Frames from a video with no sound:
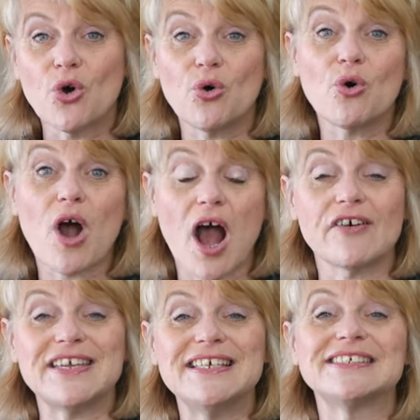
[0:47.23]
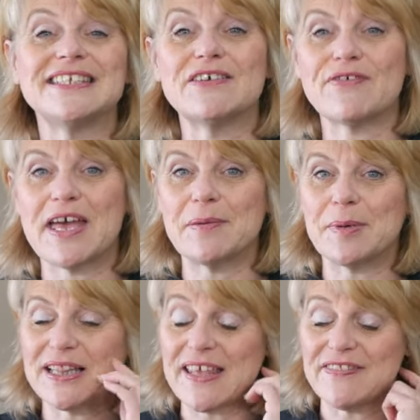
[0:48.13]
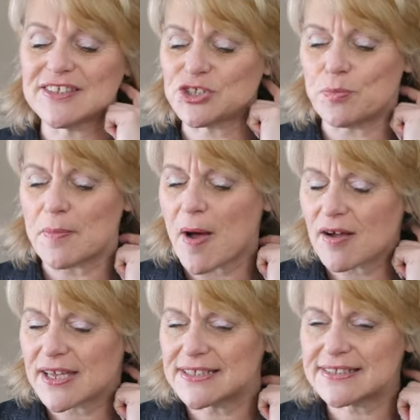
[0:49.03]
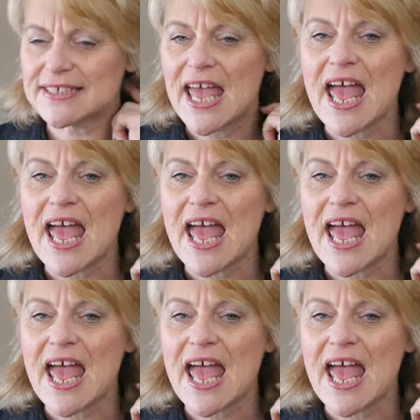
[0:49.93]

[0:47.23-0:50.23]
or are easily available in the supermarkets